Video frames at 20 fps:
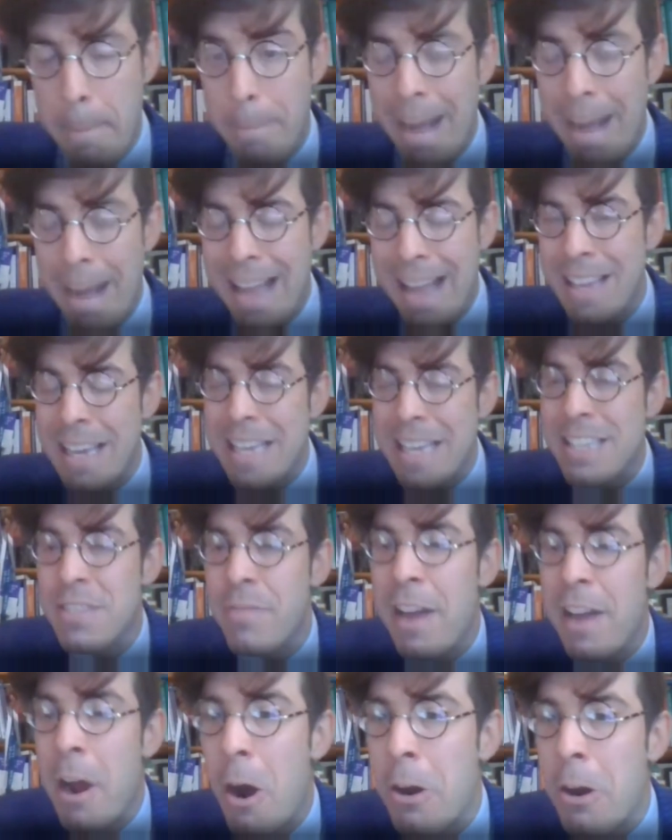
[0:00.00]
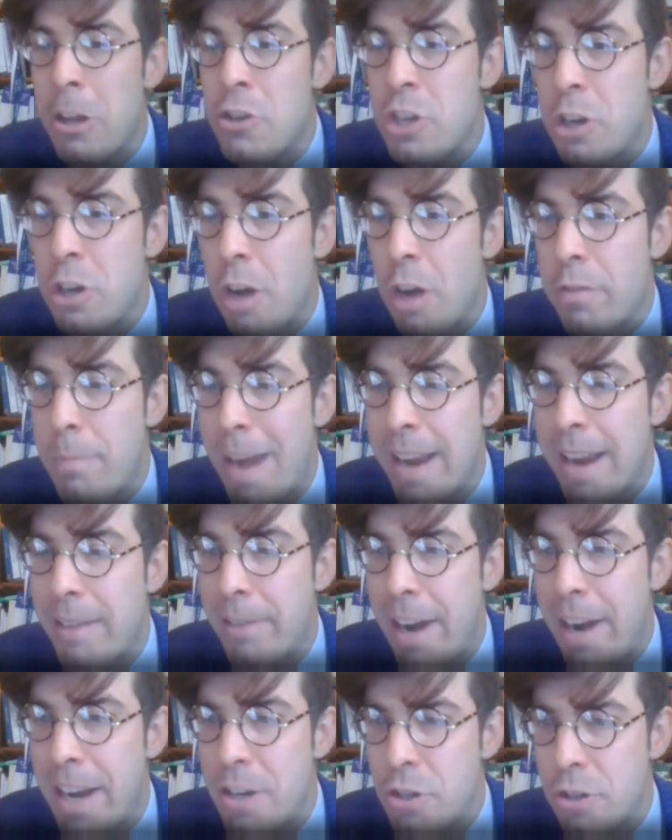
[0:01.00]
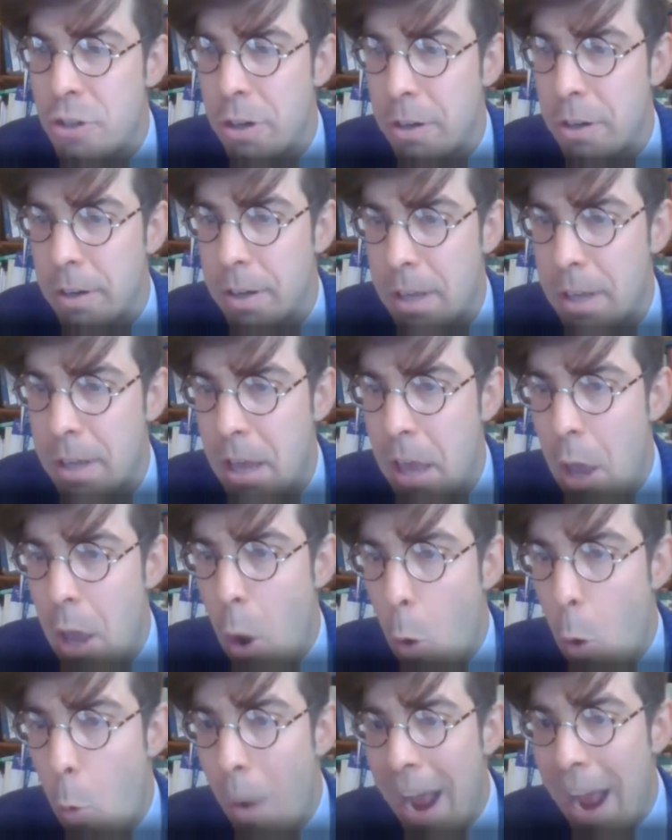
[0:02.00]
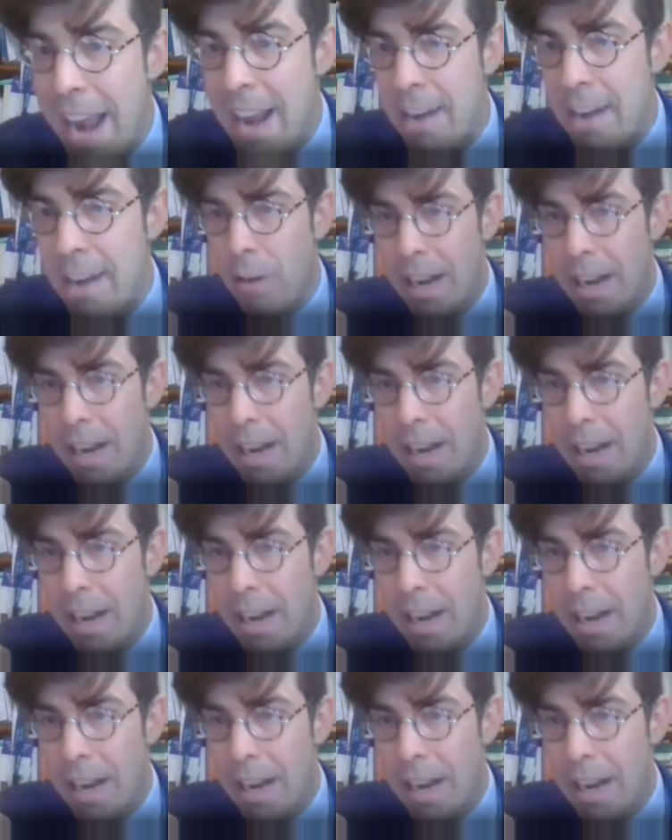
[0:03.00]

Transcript: but is the origin of migration. When